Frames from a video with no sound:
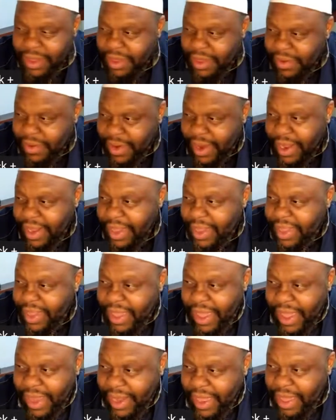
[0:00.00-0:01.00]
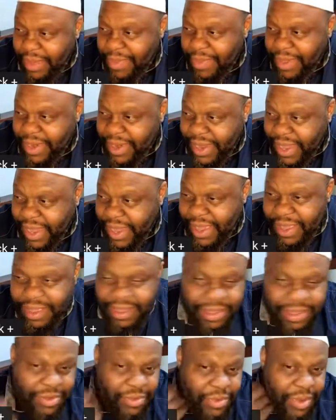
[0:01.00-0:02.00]
right?
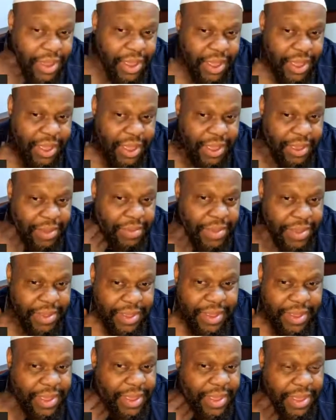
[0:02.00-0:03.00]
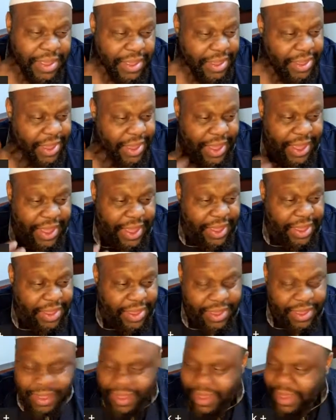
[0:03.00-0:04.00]
Alhamdulillah, I
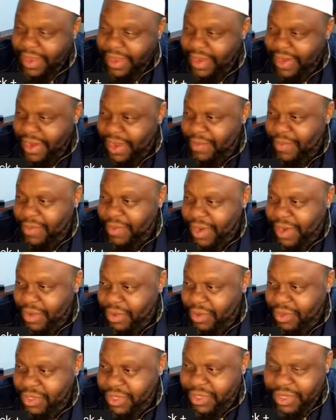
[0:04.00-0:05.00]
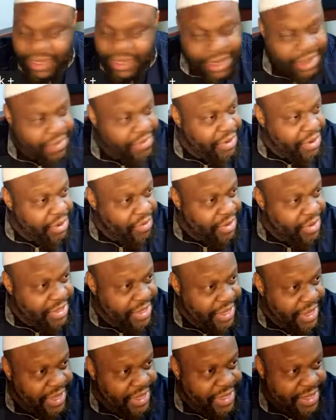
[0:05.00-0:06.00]
ended up, when I was living
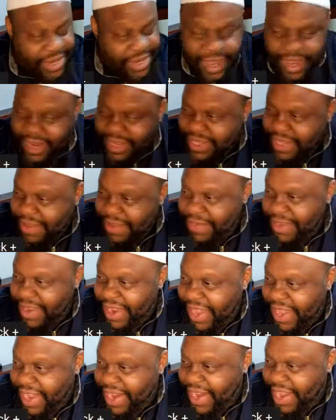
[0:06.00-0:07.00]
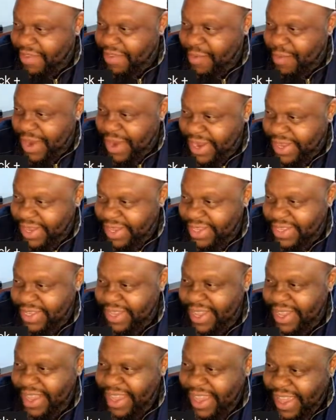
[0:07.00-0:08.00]
overseas, a lot of stuff that I had never practiced,
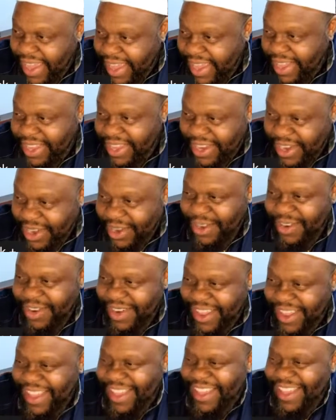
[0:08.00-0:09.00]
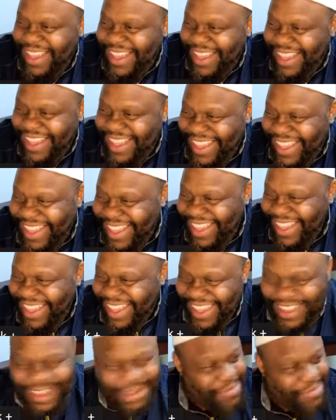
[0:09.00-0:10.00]
I had to learn. I
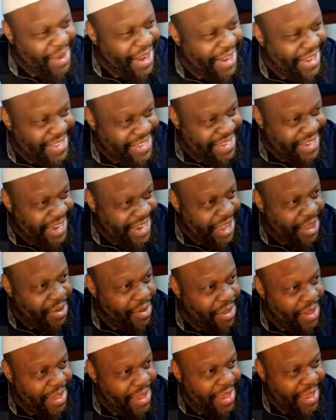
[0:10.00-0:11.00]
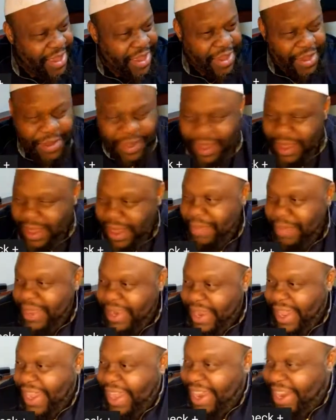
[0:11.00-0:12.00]
had to practice it now.
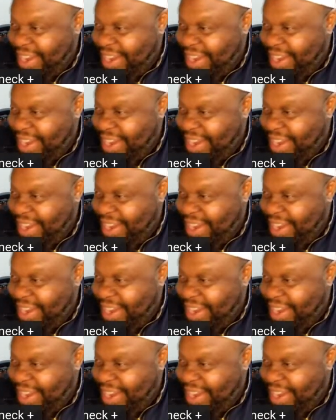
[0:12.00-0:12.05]
Alhamdulillah, I had